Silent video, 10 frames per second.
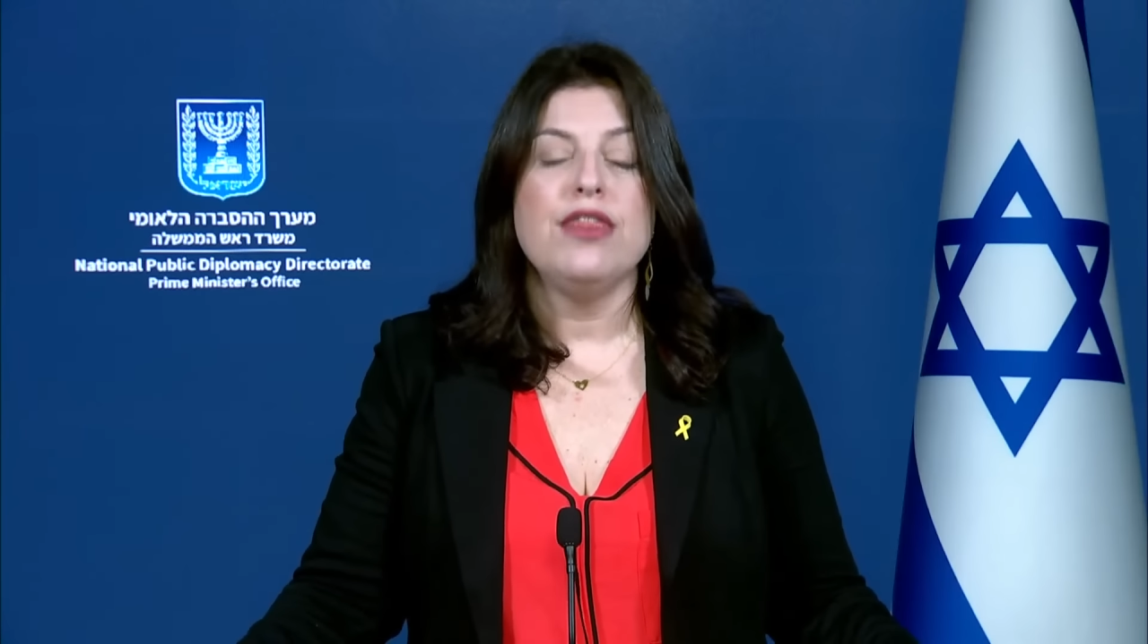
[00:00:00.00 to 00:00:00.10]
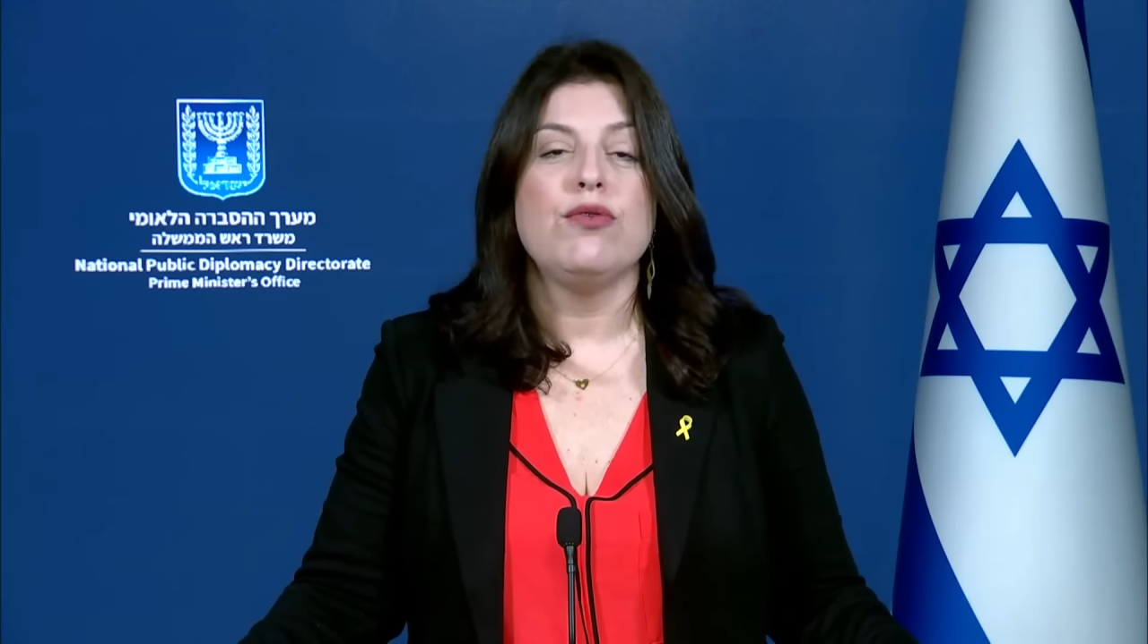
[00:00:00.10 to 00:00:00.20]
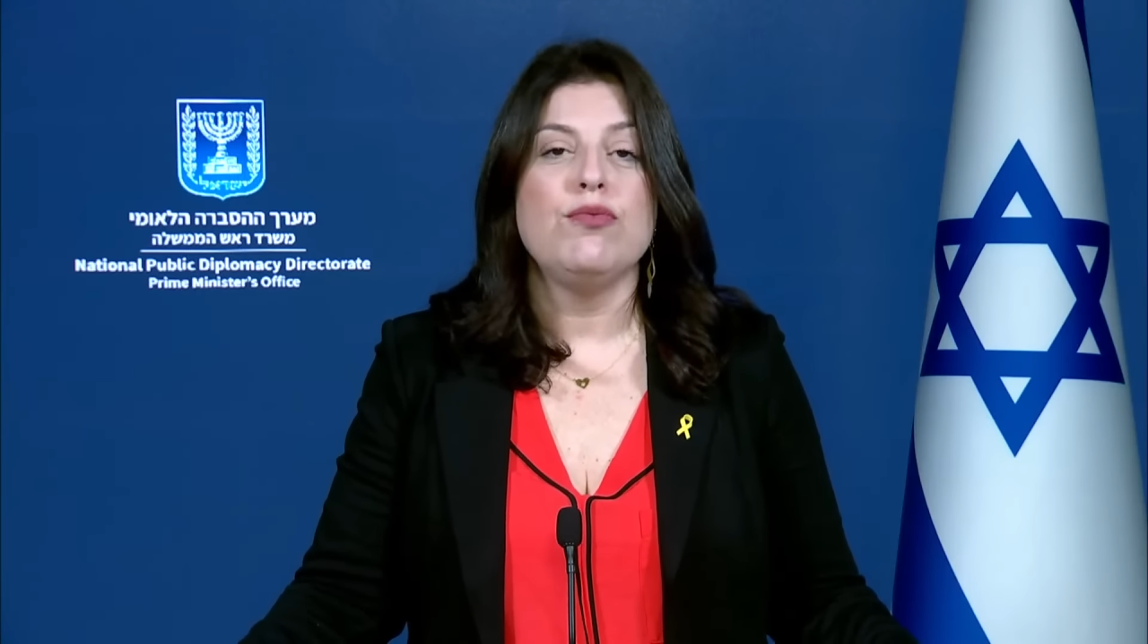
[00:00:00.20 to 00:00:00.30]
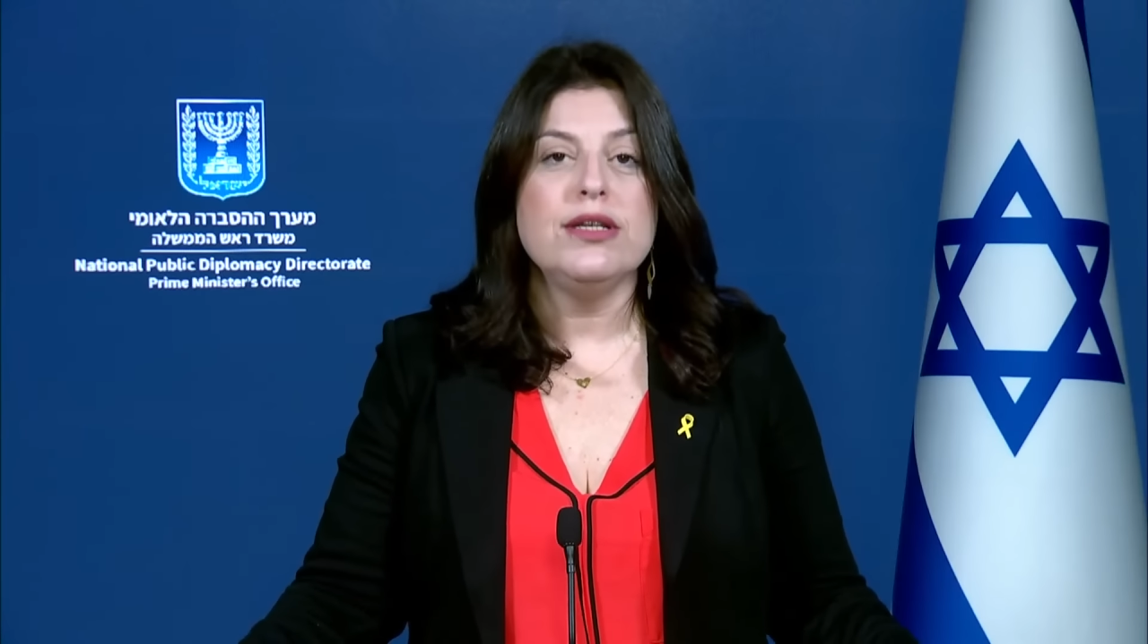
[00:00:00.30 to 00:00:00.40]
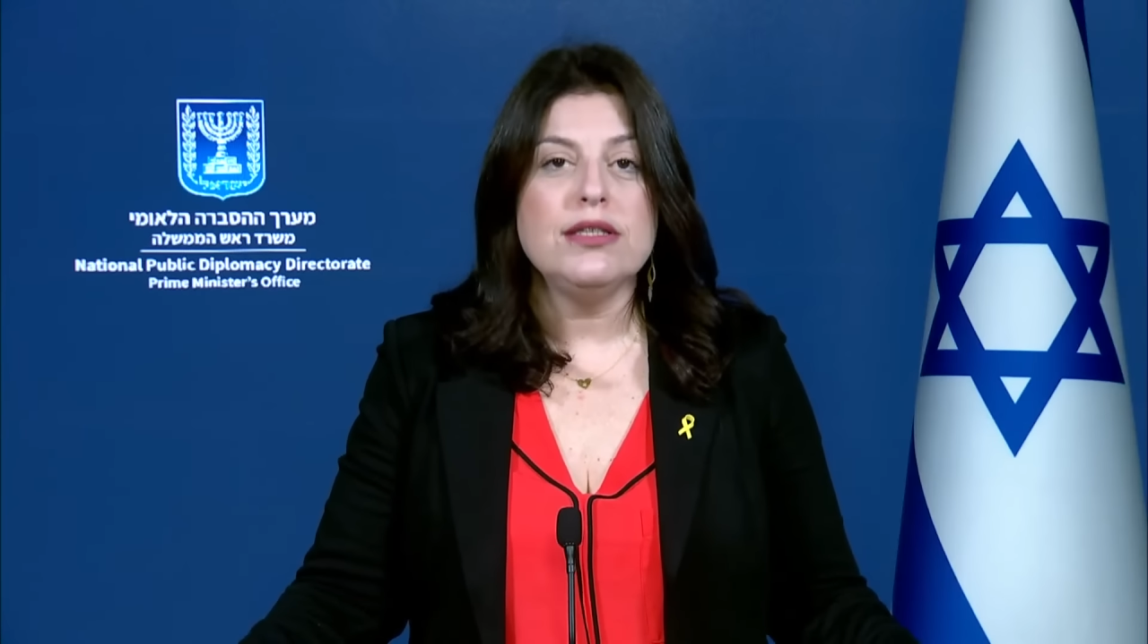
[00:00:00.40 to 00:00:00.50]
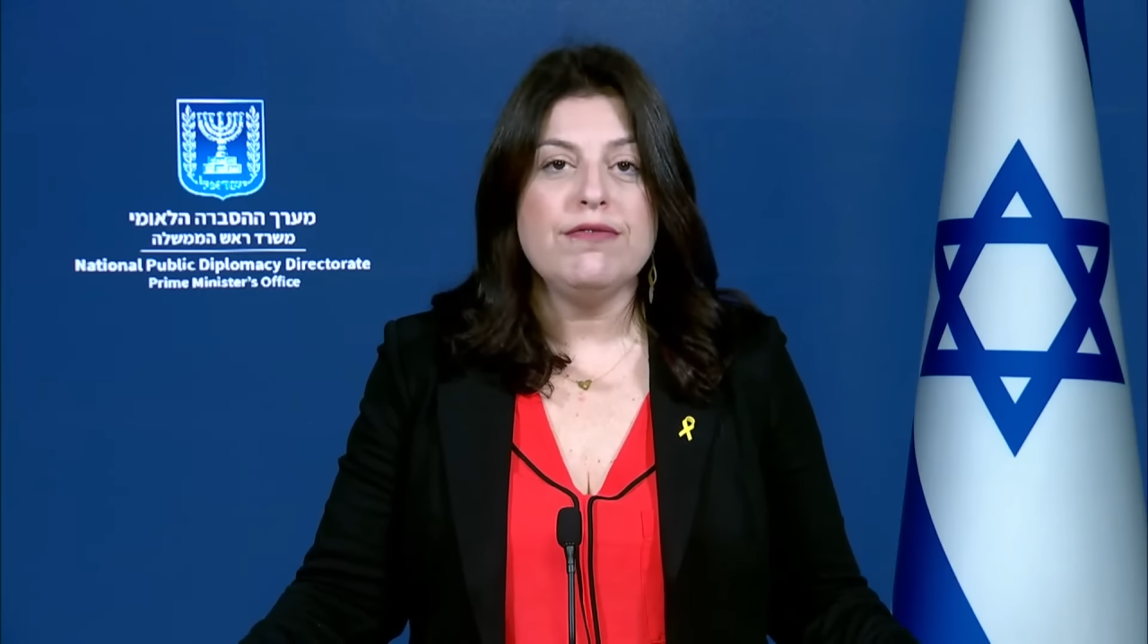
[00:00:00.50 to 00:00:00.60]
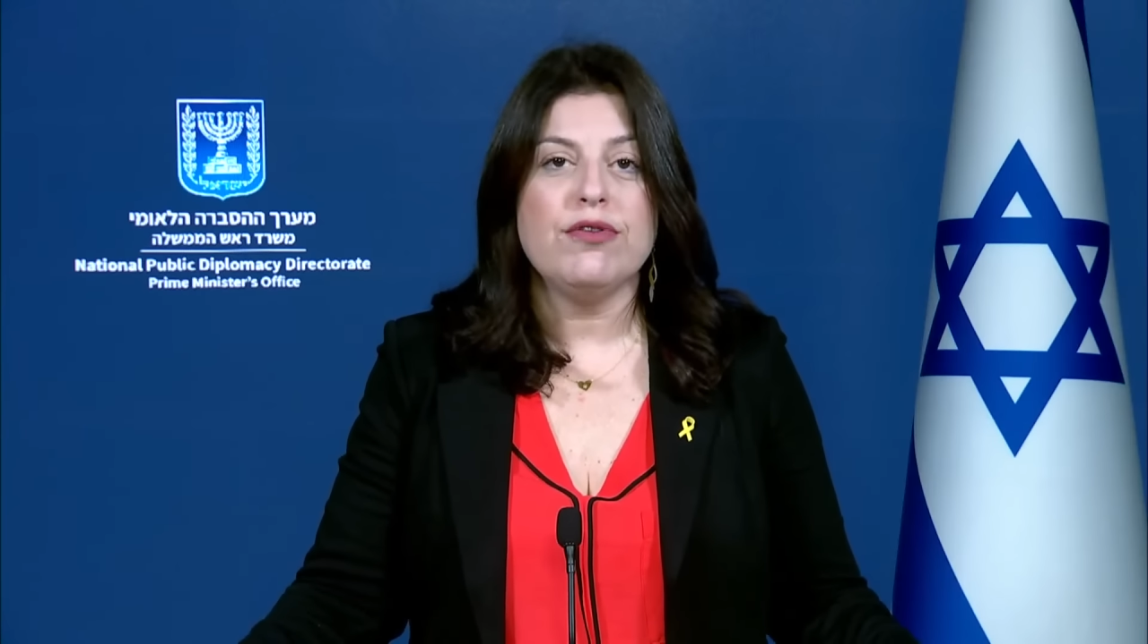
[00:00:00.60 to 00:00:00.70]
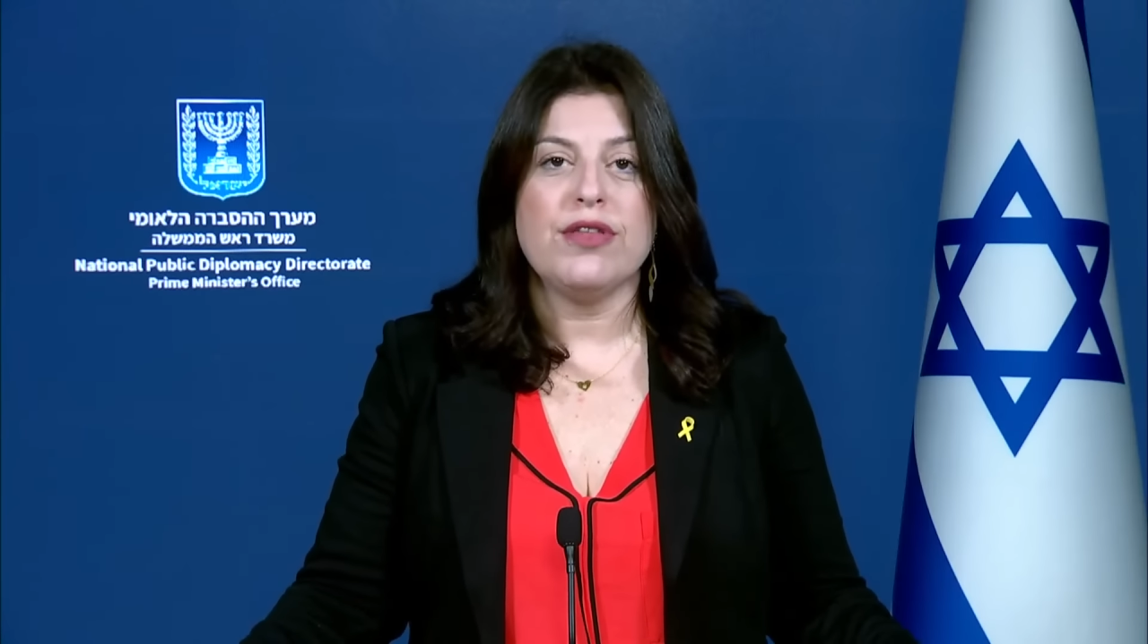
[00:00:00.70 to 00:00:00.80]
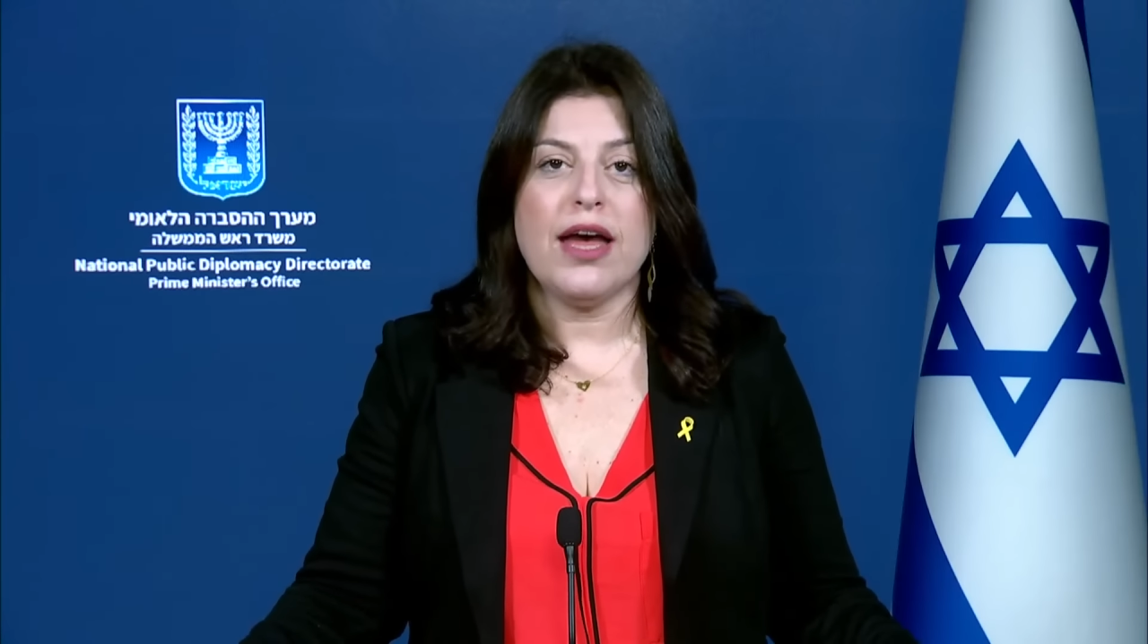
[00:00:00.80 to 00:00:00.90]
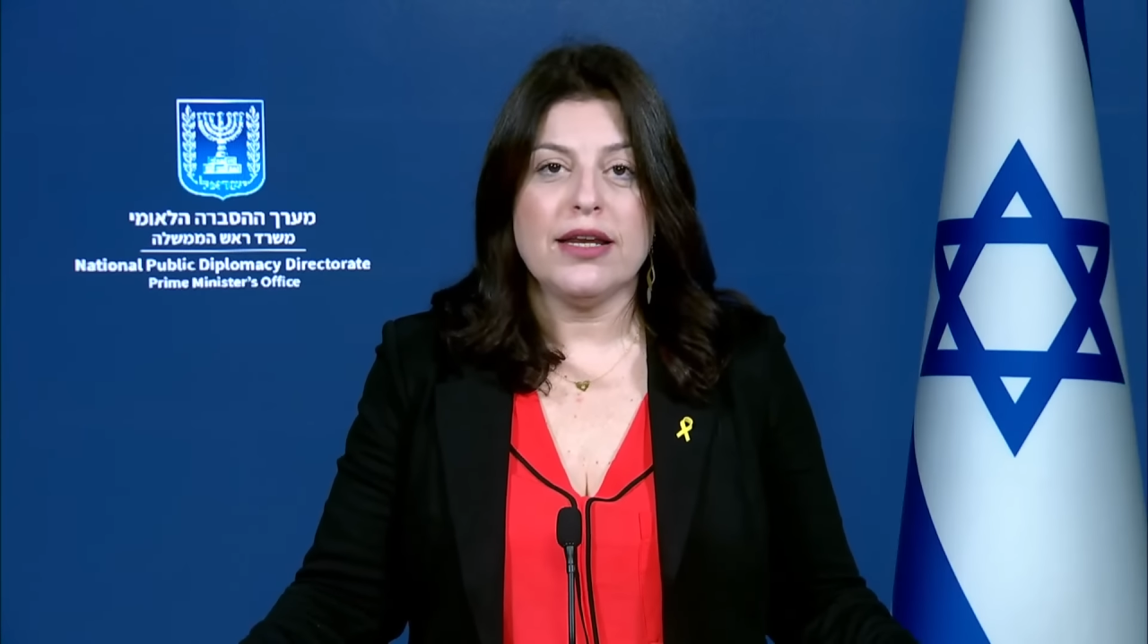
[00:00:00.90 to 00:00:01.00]
The reason
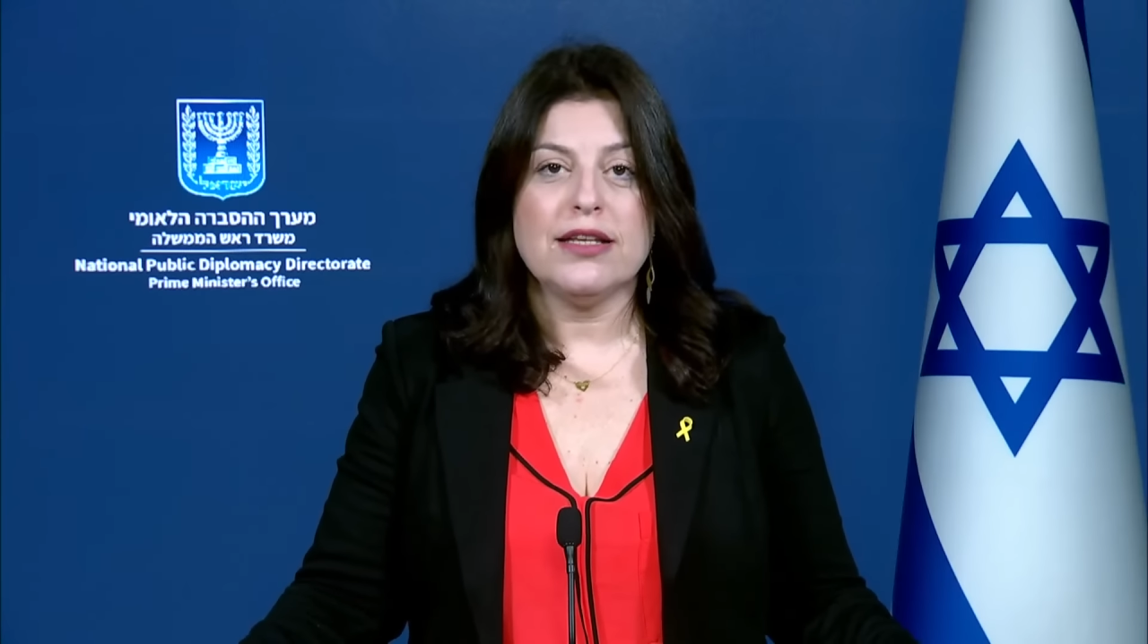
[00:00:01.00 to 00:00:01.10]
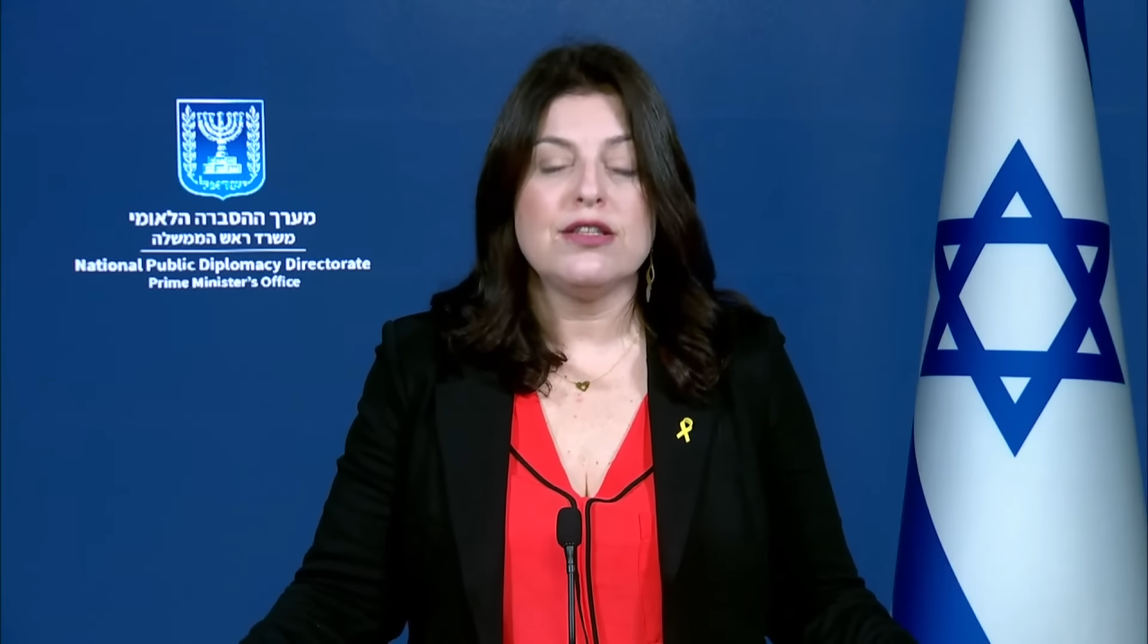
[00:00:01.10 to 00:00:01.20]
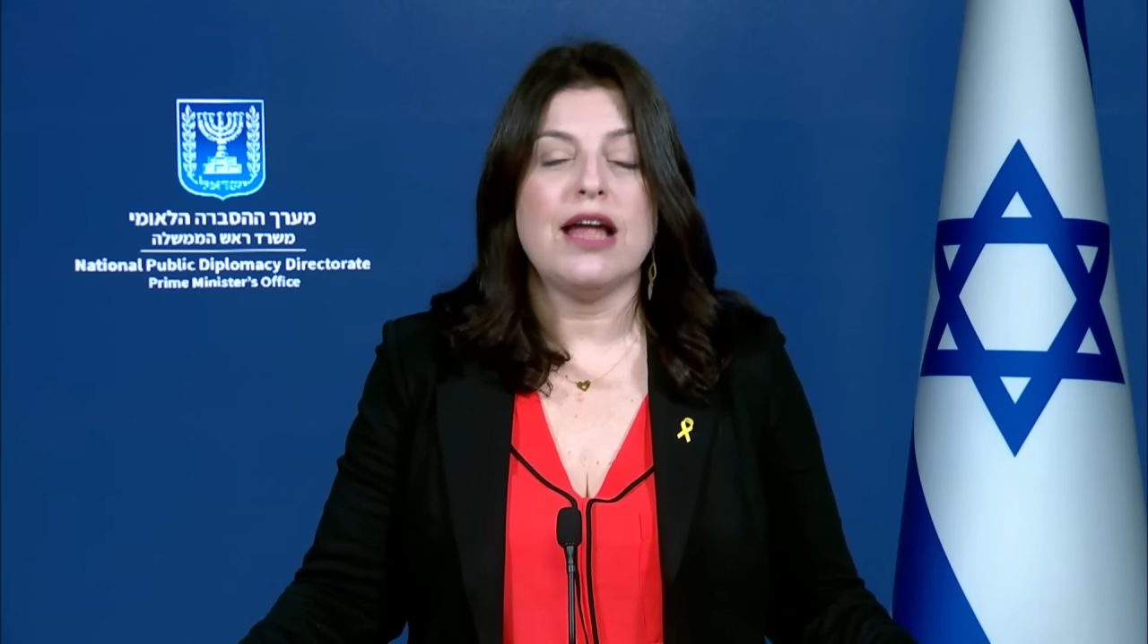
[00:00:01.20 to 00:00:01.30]
for that is